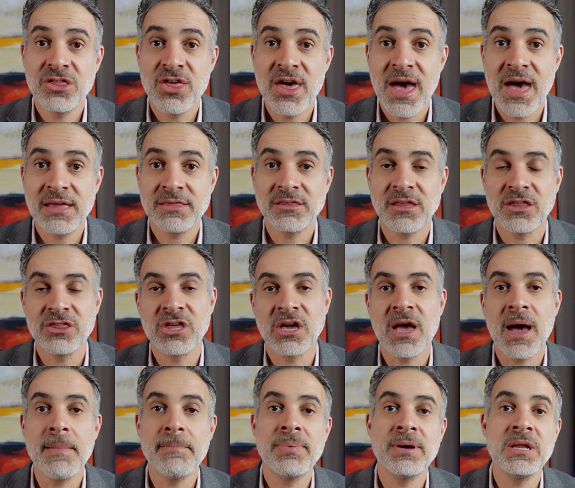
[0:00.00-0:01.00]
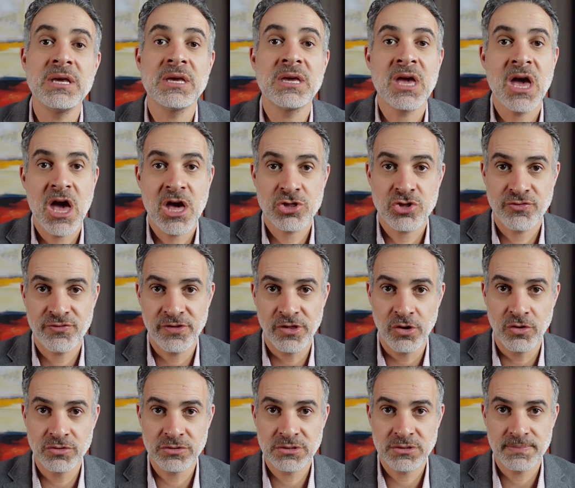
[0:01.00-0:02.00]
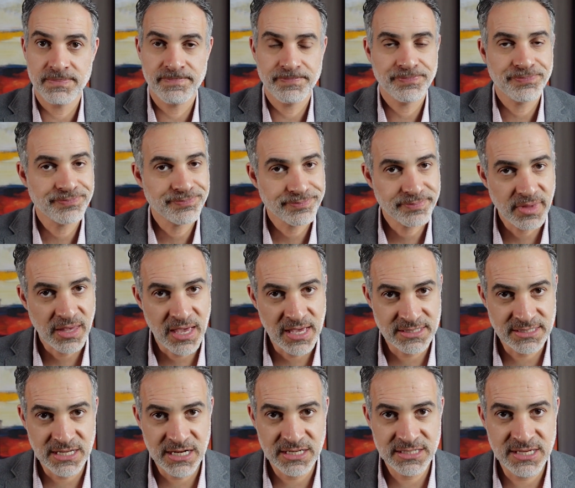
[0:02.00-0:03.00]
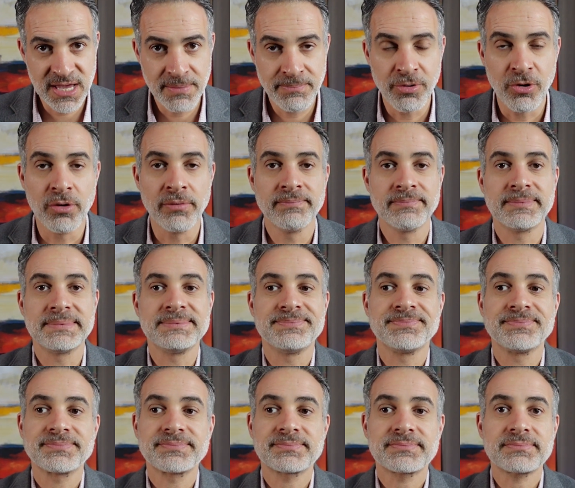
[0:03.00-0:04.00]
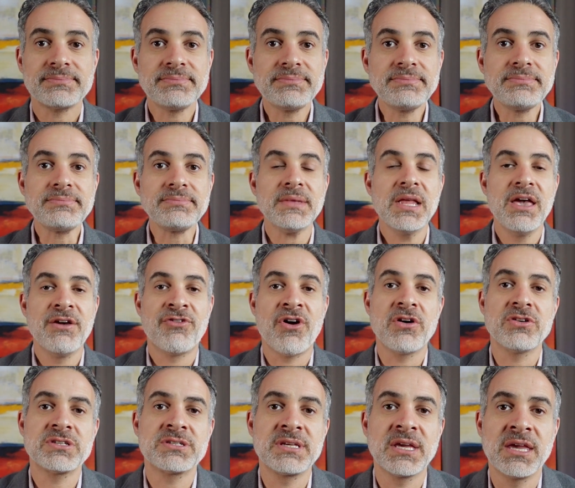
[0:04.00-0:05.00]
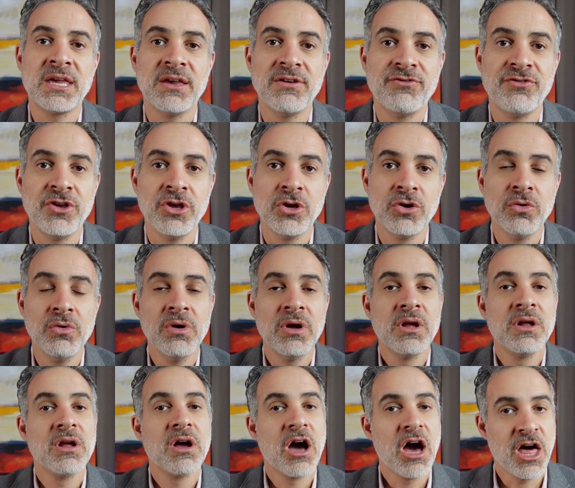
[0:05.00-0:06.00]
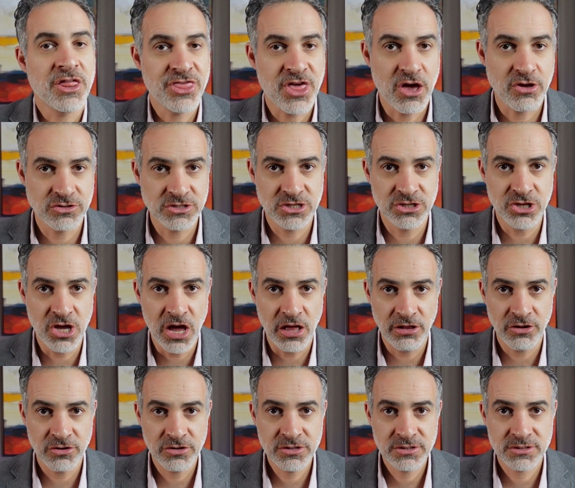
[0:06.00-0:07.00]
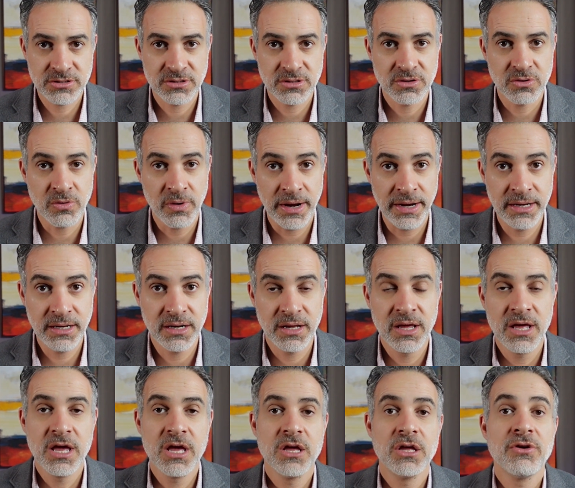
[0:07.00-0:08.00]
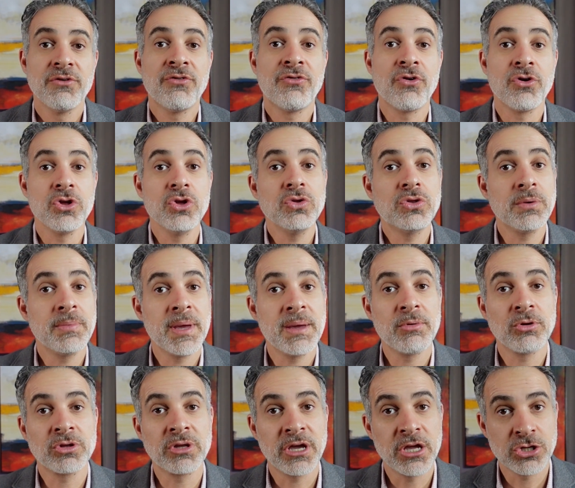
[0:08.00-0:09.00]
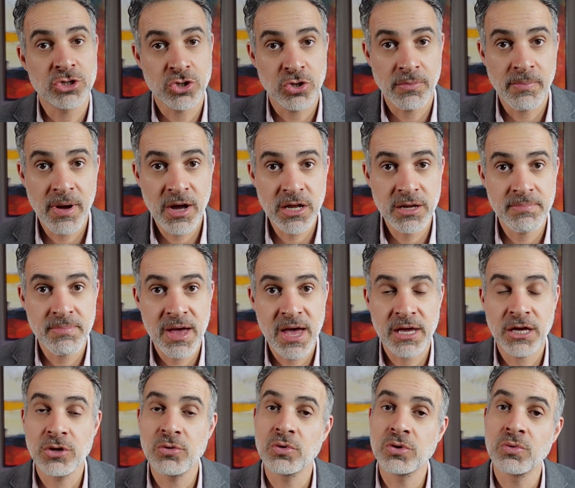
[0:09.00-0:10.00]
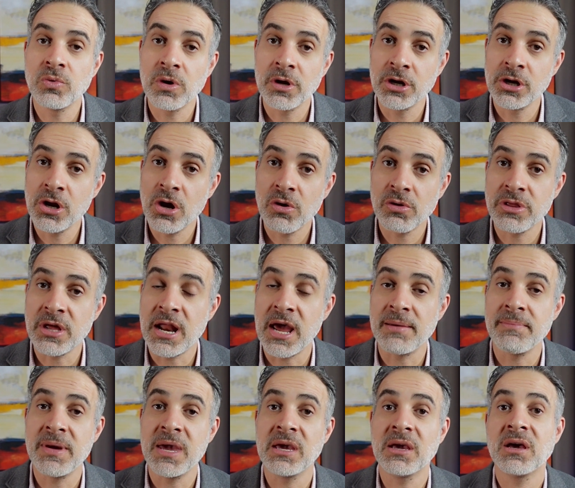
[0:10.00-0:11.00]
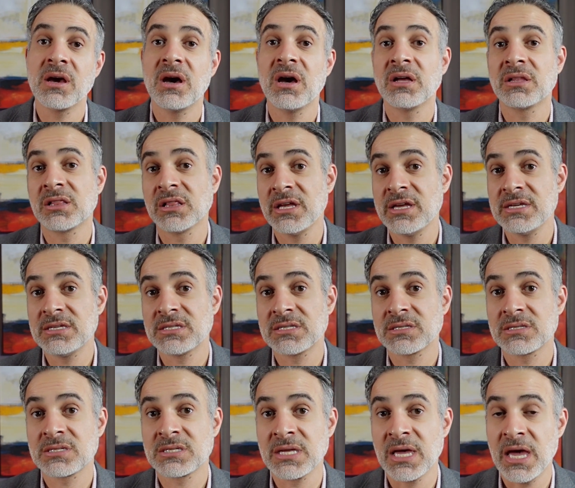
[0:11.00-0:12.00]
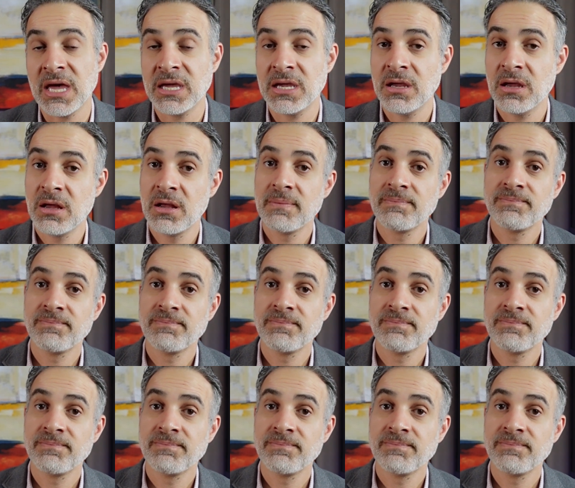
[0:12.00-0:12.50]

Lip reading: that the company cash flows. As an example, if I was to give you $1,000, right? For you to be able to get your money back, you would want to know that I make at least, say,